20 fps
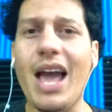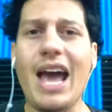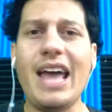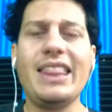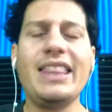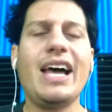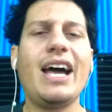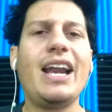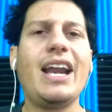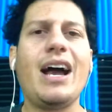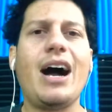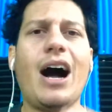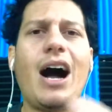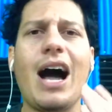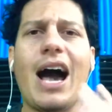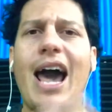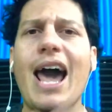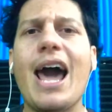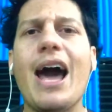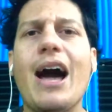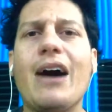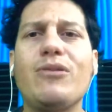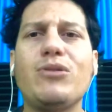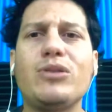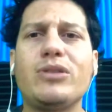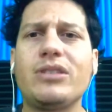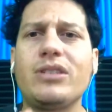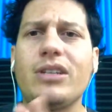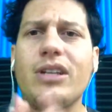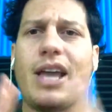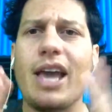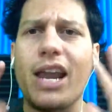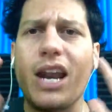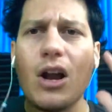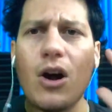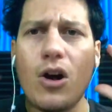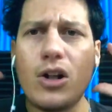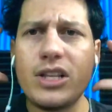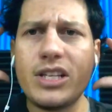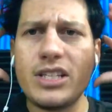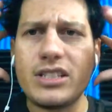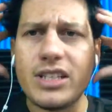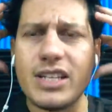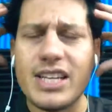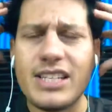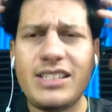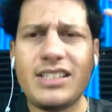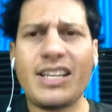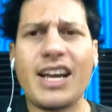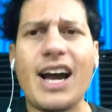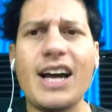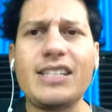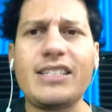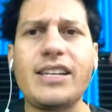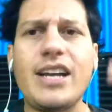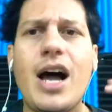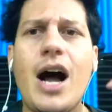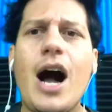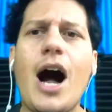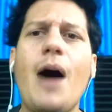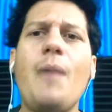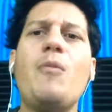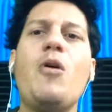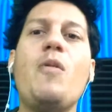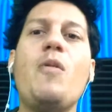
And then I was getting all these insights and aha